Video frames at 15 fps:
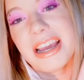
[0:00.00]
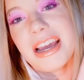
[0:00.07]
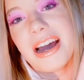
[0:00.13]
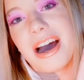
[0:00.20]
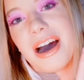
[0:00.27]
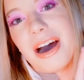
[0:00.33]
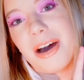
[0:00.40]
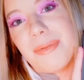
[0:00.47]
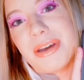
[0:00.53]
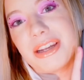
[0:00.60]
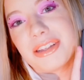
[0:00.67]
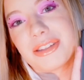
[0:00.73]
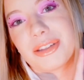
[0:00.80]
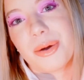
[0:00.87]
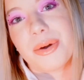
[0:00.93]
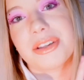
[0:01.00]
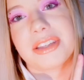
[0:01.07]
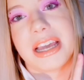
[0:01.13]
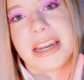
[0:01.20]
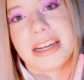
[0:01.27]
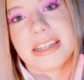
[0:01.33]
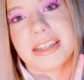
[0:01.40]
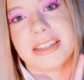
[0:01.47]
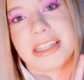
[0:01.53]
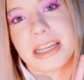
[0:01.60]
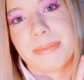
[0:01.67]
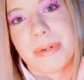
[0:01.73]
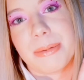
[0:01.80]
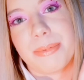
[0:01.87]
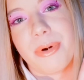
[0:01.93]
It is so exciting to see
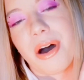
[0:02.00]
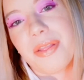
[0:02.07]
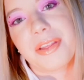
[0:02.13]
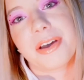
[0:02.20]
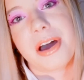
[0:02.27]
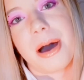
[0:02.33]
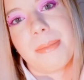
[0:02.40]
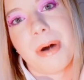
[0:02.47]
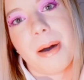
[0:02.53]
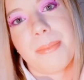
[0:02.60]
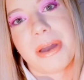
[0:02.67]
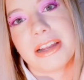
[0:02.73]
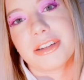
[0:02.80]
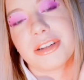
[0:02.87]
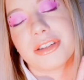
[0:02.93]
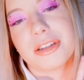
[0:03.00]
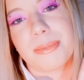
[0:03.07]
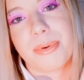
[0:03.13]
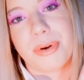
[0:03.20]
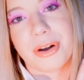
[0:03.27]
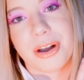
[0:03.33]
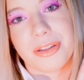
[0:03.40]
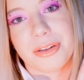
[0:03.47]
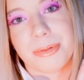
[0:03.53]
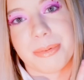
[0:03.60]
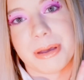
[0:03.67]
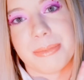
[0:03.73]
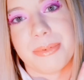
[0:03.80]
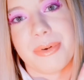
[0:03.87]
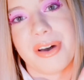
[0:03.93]
people on the come up and to support other
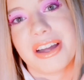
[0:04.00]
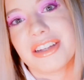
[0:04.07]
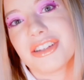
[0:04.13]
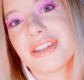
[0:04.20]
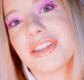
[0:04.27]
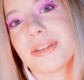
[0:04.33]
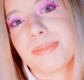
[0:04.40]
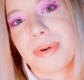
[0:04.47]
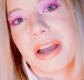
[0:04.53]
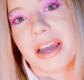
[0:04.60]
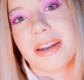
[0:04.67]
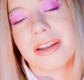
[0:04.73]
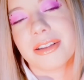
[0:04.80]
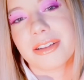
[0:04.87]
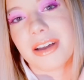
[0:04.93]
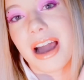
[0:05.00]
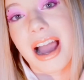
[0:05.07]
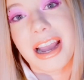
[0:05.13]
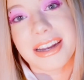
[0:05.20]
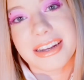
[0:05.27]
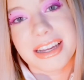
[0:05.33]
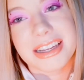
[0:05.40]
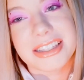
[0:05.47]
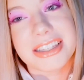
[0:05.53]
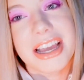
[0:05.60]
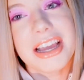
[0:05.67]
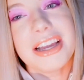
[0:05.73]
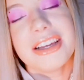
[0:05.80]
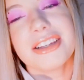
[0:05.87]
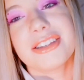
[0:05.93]
people and just spread kindness.
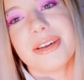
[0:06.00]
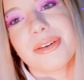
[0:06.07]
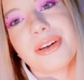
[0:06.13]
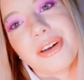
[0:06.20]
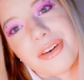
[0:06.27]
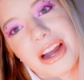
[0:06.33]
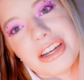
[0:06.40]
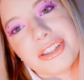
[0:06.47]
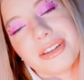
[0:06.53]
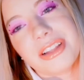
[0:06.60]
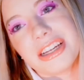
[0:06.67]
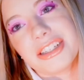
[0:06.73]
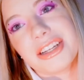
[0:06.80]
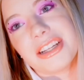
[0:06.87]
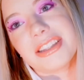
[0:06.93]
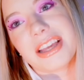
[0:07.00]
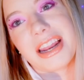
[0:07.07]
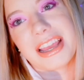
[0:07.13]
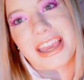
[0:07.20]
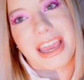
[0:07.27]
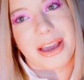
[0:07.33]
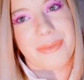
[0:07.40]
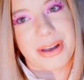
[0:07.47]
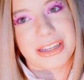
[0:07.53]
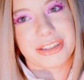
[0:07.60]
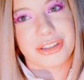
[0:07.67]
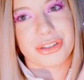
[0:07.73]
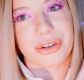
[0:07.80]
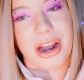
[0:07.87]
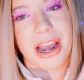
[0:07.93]
So congratulations, and I can't wait to
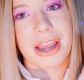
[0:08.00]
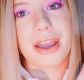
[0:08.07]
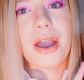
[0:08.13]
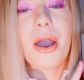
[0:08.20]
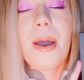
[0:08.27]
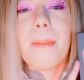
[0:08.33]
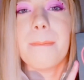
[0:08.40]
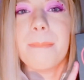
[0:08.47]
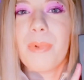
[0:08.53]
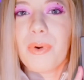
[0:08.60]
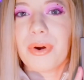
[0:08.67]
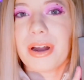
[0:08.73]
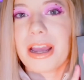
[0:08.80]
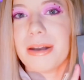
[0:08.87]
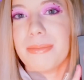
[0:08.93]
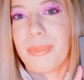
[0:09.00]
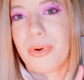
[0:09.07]
try more and more